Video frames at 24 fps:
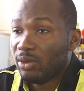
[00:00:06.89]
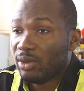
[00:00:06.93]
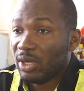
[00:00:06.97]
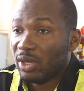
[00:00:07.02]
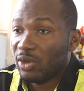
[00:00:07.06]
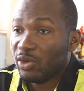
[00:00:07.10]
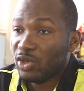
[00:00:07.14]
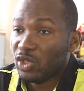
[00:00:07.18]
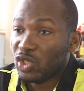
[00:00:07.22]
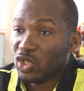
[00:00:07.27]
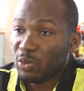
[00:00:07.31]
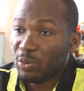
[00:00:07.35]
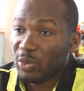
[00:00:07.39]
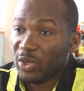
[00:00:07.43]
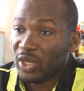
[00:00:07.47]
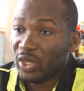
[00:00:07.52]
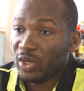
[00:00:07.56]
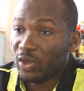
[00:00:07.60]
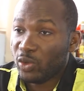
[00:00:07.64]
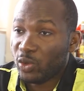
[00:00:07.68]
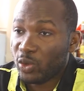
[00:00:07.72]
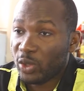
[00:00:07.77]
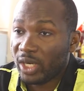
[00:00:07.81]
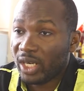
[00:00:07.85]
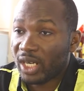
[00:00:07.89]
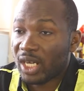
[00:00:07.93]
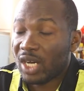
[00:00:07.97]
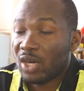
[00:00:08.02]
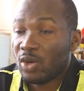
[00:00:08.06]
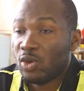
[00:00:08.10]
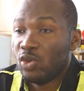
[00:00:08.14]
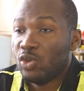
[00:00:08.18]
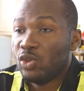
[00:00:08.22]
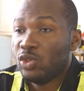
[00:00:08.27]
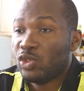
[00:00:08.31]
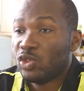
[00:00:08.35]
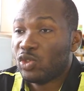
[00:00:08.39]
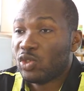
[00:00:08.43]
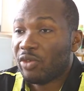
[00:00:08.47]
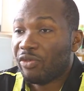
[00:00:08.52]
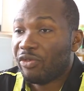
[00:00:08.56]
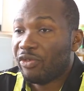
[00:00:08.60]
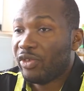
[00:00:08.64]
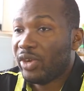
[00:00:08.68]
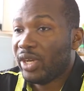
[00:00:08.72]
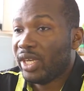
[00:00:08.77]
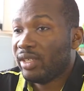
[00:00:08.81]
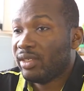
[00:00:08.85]
we are going to be doing our own
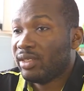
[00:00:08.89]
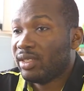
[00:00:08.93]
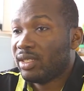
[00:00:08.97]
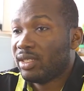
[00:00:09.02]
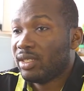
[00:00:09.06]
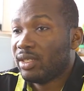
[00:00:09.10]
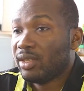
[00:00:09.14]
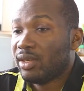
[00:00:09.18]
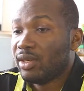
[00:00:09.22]
soft drinks,